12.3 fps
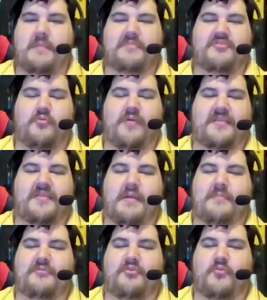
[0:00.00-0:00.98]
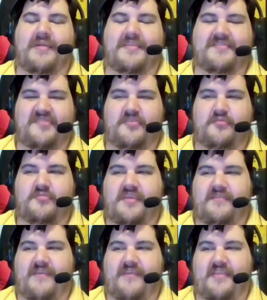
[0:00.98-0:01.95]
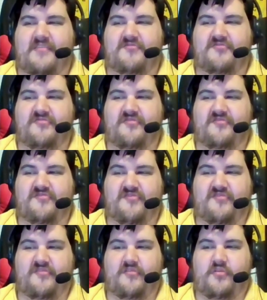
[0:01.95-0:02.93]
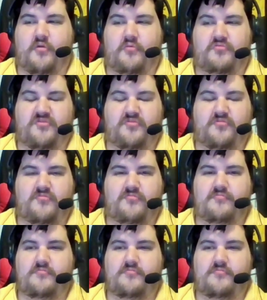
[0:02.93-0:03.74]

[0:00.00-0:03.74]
they're wait, Maybe they're waiting to see who the advantages go to. May,